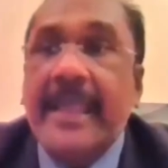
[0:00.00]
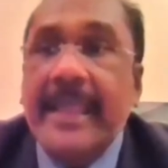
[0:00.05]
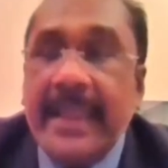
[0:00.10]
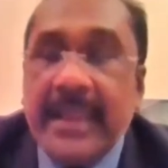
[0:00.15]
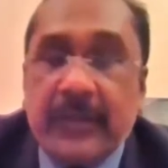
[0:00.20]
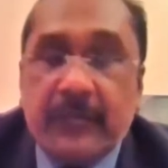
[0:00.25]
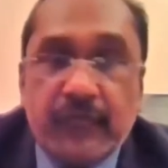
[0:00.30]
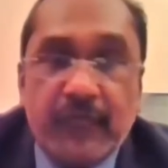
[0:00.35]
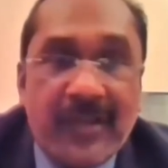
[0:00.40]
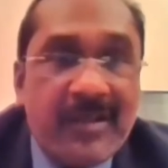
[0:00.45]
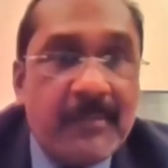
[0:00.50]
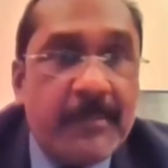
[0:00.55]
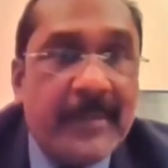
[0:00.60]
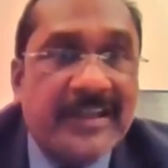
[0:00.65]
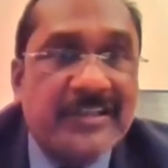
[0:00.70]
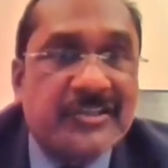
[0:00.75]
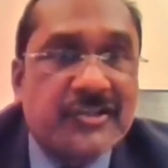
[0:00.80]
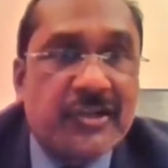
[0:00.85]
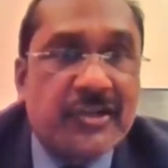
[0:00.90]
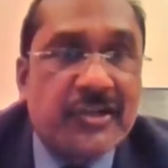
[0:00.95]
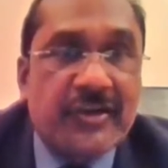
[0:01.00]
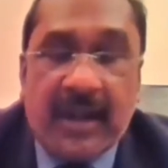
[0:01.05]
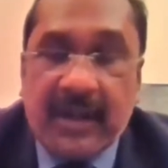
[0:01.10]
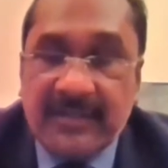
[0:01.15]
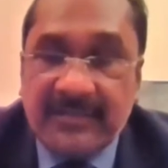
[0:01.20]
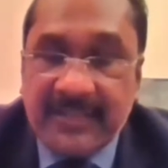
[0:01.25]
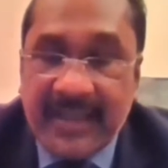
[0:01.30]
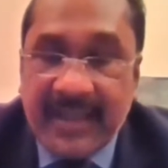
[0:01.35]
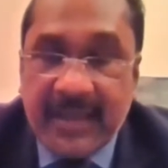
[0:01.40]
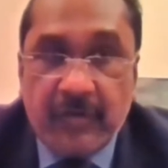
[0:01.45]
it will measure
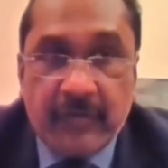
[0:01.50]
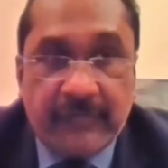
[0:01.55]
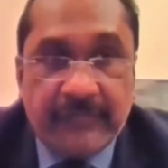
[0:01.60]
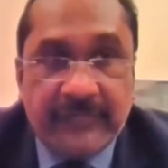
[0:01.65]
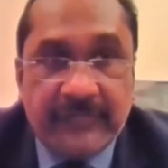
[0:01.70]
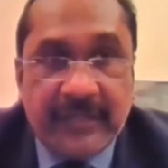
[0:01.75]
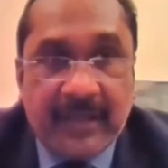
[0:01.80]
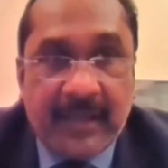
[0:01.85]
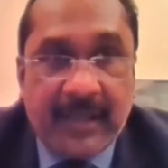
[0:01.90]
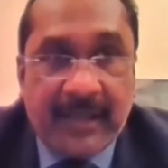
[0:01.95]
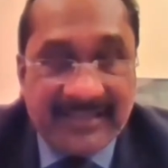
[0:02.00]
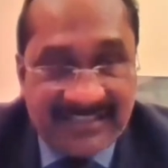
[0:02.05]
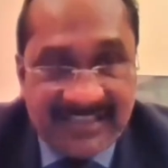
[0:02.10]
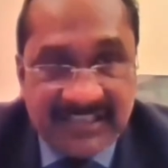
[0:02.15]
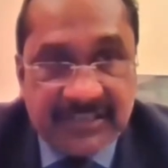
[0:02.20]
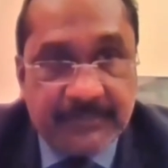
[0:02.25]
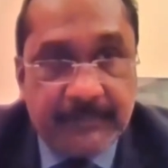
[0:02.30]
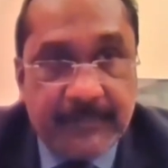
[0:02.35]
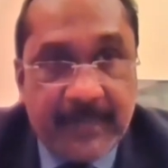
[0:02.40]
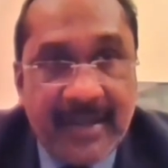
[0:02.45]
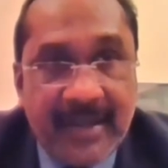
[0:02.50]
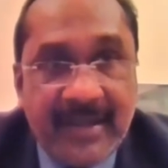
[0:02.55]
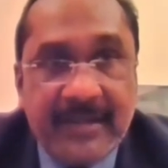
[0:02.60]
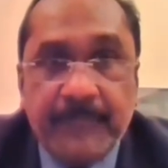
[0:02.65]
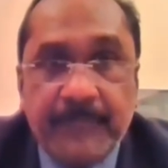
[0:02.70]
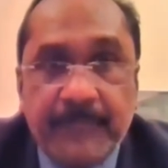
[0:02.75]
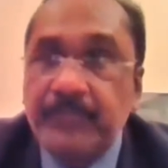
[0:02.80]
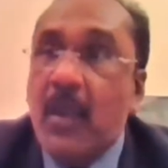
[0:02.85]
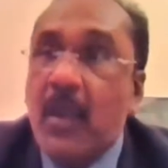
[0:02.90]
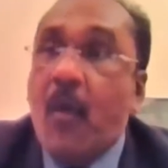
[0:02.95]
at the end of the
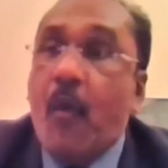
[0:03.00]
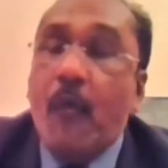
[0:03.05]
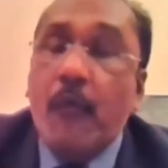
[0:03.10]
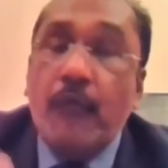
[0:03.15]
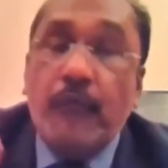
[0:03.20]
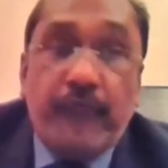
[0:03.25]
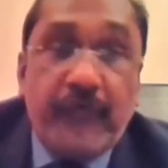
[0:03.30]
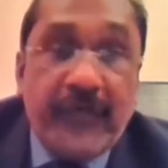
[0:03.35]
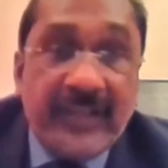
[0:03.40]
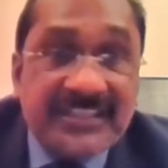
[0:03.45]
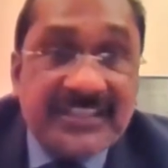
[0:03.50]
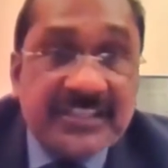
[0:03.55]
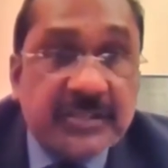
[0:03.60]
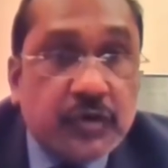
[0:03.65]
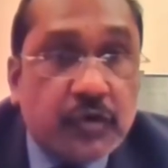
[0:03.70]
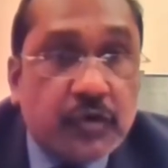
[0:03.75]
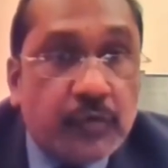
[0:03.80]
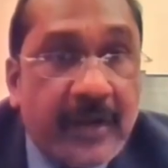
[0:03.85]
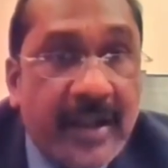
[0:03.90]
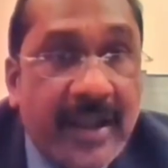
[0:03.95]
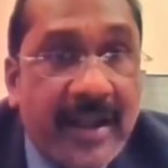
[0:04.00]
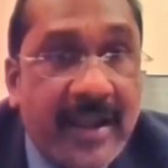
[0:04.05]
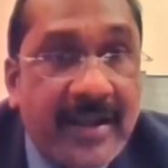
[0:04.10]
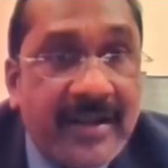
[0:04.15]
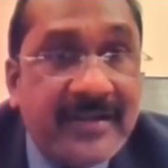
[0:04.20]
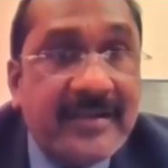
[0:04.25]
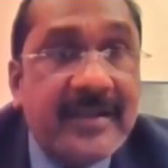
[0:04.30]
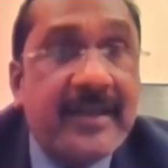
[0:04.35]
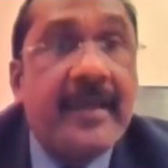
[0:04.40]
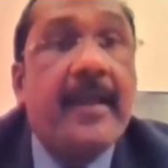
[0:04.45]
assessment which
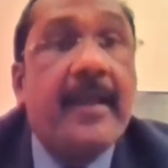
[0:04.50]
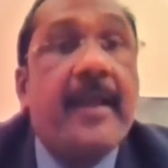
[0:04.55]
student